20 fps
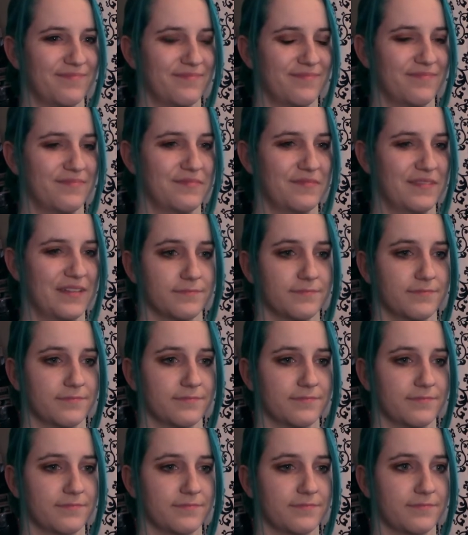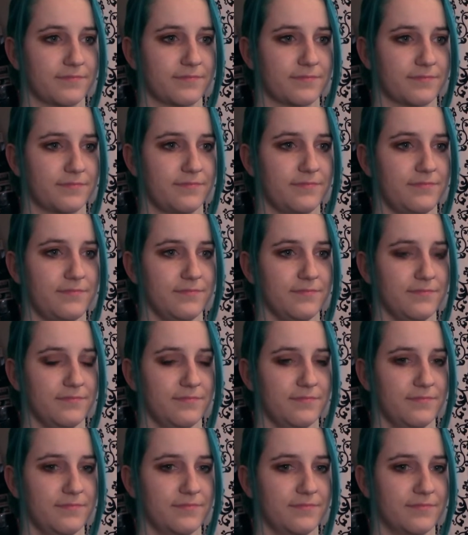
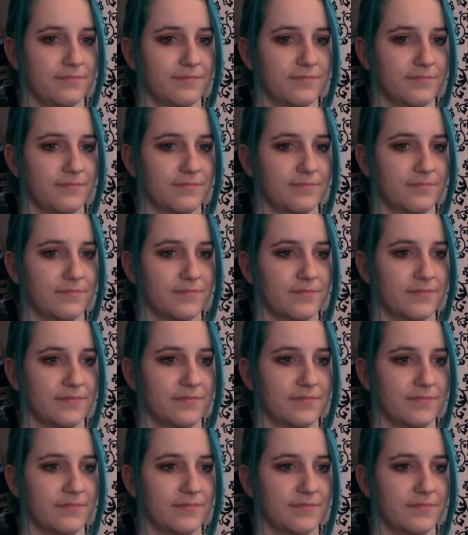(silence)